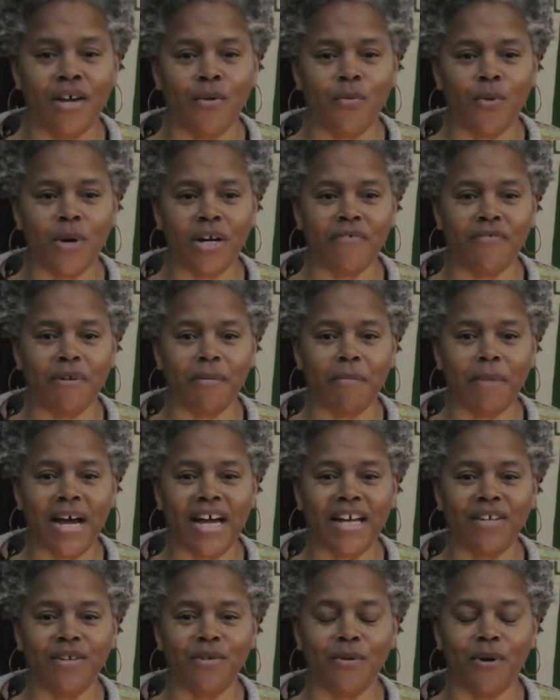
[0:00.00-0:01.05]
I want to
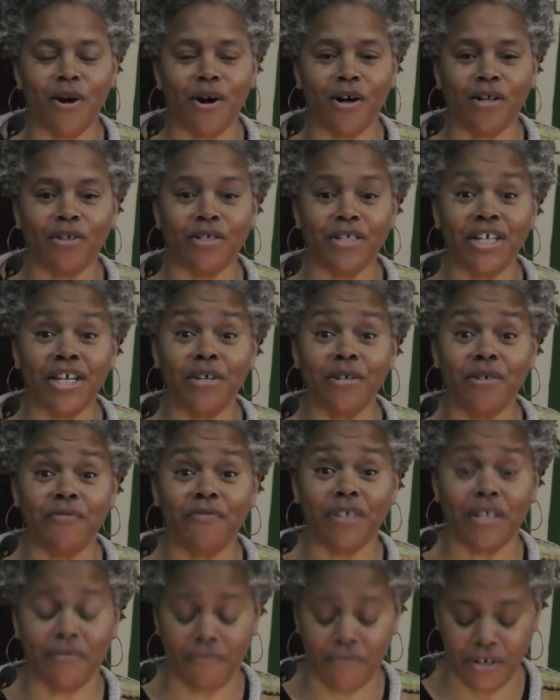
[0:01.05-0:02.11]
remind you all or tell you
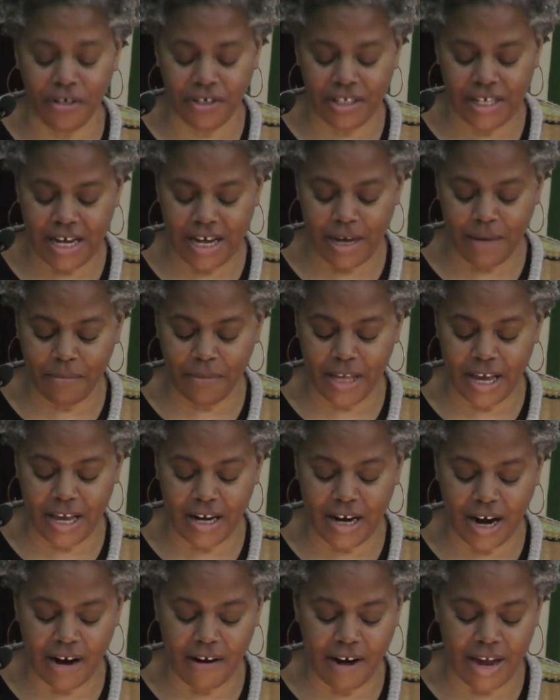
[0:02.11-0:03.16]
for the first time
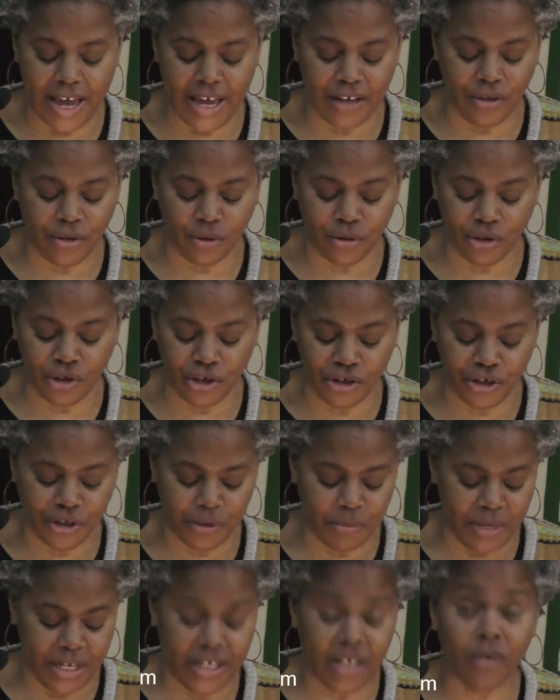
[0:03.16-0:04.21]
that our annual church
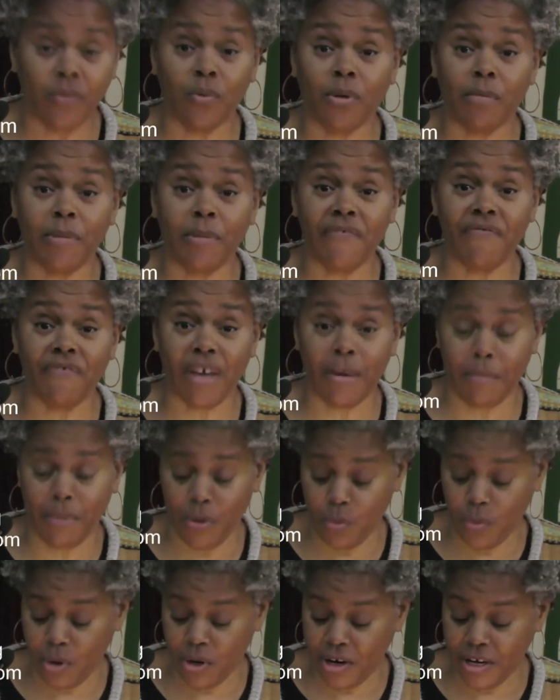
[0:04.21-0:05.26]
meeting will be
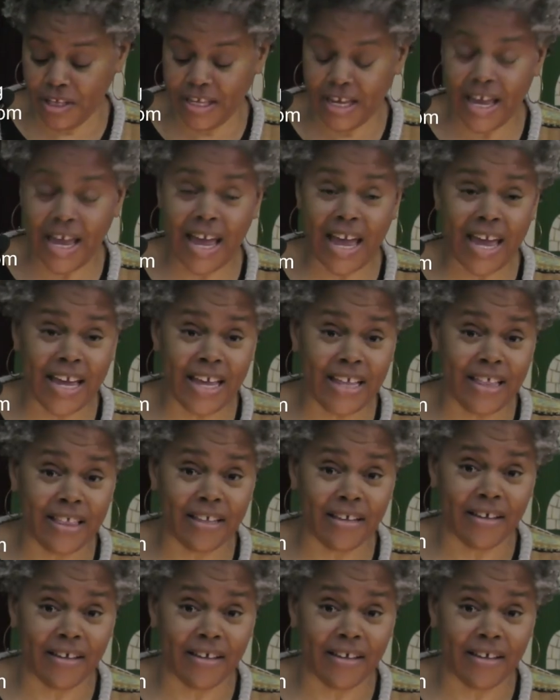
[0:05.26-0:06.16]
February the 8th